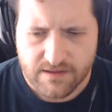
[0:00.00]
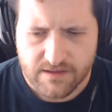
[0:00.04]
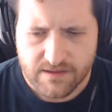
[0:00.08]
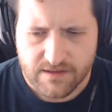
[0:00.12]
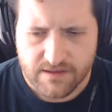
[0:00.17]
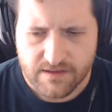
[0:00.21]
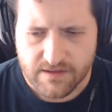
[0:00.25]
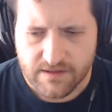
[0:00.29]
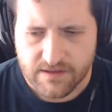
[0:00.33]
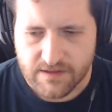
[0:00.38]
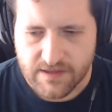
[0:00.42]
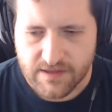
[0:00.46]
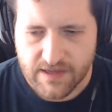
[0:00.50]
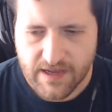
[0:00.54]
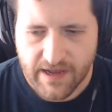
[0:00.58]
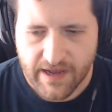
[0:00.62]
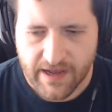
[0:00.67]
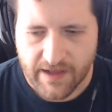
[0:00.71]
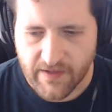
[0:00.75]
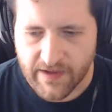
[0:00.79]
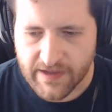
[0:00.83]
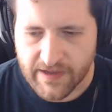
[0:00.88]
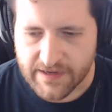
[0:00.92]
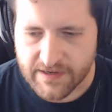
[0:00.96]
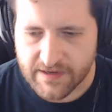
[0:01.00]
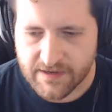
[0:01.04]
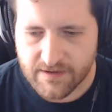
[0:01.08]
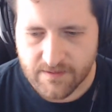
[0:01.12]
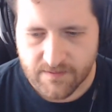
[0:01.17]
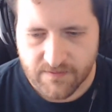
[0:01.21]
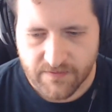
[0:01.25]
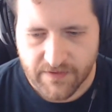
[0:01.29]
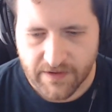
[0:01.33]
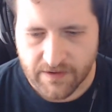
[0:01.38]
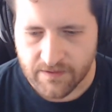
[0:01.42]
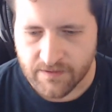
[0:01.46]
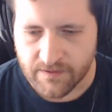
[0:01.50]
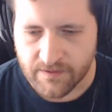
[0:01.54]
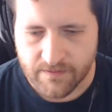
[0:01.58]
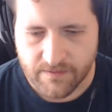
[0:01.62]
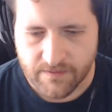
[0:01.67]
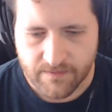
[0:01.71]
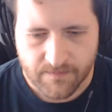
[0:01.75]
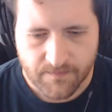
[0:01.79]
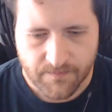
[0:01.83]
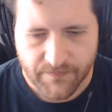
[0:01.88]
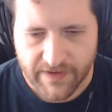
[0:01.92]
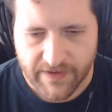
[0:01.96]
yeah, like
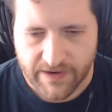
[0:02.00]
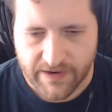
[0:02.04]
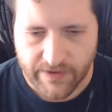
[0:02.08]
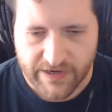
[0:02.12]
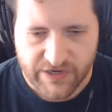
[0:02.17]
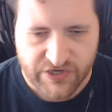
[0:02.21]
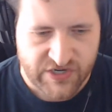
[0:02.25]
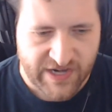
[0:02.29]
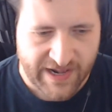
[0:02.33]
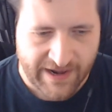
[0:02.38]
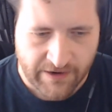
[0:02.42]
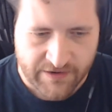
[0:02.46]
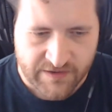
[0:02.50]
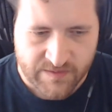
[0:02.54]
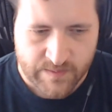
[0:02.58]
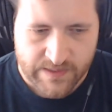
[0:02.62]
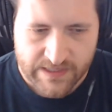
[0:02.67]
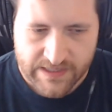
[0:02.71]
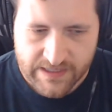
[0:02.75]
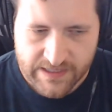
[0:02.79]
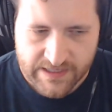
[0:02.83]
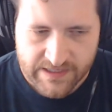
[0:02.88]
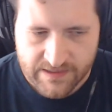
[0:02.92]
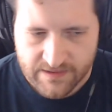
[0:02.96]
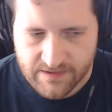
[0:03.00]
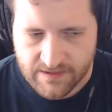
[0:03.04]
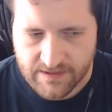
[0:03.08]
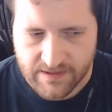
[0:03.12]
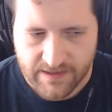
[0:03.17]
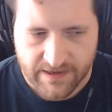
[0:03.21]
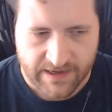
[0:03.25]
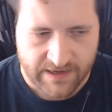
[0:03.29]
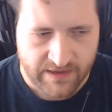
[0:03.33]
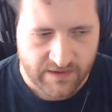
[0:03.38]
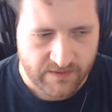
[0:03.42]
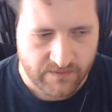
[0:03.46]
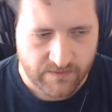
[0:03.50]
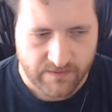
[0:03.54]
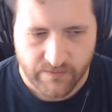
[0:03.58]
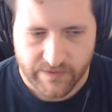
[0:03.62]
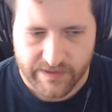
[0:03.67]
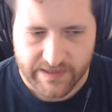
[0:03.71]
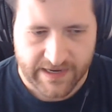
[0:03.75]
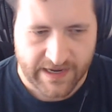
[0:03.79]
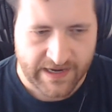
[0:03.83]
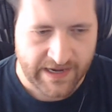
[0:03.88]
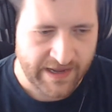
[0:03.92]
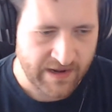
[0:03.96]
they reached out to me and we
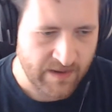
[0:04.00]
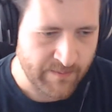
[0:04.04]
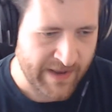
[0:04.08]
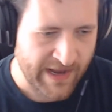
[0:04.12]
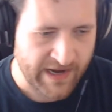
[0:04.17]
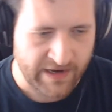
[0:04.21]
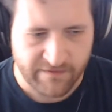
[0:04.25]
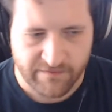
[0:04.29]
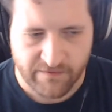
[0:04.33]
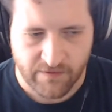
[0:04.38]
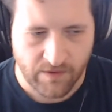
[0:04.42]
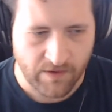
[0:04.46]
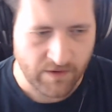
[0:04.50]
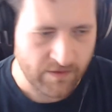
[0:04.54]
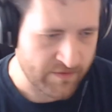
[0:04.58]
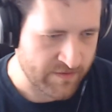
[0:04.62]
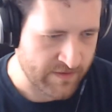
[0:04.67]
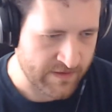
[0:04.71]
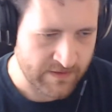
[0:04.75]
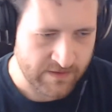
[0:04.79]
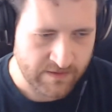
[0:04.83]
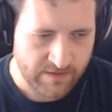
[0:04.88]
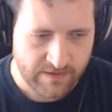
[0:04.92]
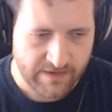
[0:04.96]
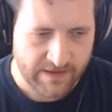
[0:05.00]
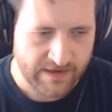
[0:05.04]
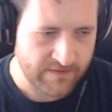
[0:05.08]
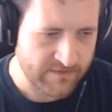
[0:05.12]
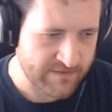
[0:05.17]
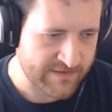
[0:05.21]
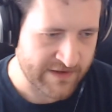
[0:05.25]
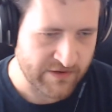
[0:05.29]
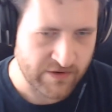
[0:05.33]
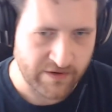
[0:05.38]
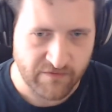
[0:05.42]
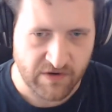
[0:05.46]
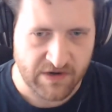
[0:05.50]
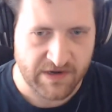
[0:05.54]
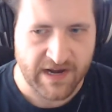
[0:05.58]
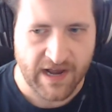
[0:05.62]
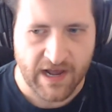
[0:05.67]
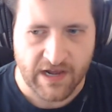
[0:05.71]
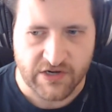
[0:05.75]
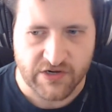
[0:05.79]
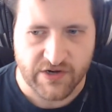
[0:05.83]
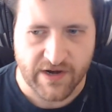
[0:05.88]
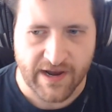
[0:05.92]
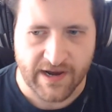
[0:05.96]
kind of had a back and forth, and they sent over a
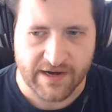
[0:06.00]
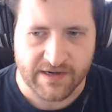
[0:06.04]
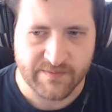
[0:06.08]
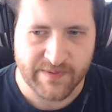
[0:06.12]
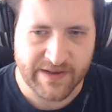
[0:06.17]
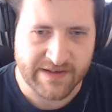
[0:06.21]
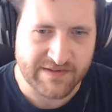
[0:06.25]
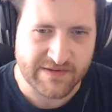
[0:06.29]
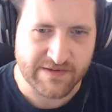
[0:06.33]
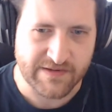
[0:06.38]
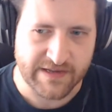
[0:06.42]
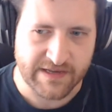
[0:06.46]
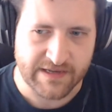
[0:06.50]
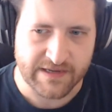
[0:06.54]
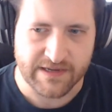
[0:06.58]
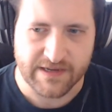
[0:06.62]
contract. Basically,